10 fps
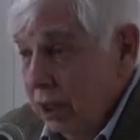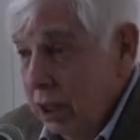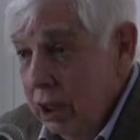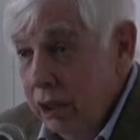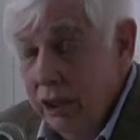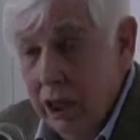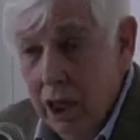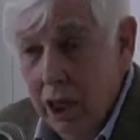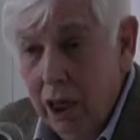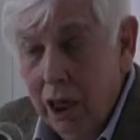In
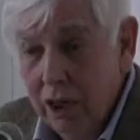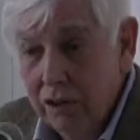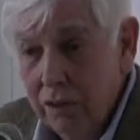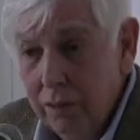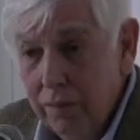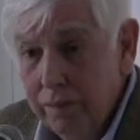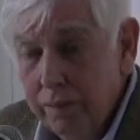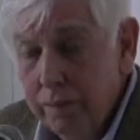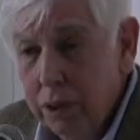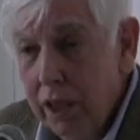a
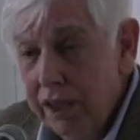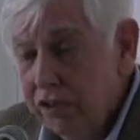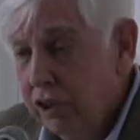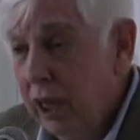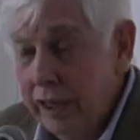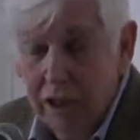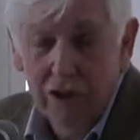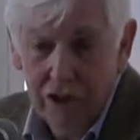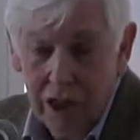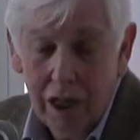place like
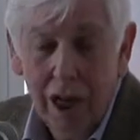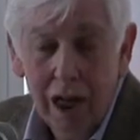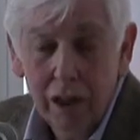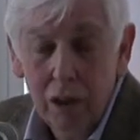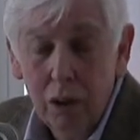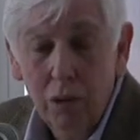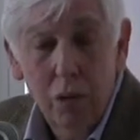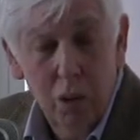Chicago